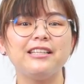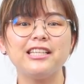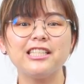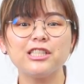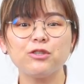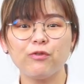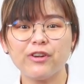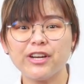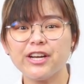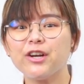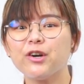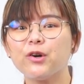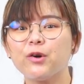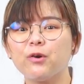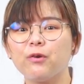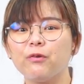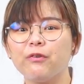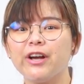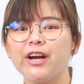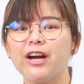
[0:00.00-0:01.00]
This video
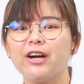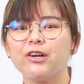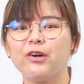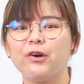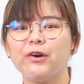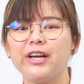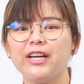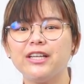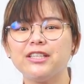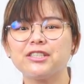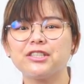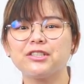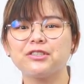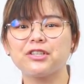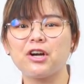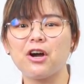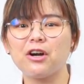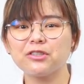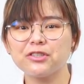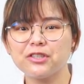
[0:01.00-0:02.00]
we are going to
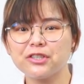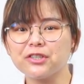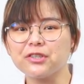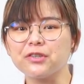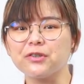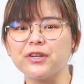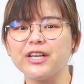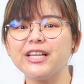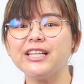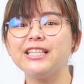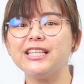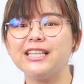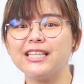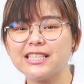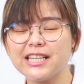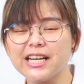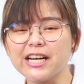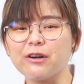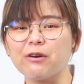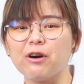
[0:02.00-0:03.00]
talk to you in
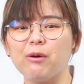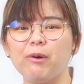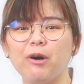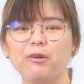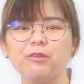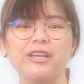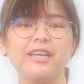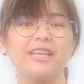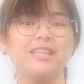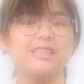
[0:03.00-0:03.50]
detail about the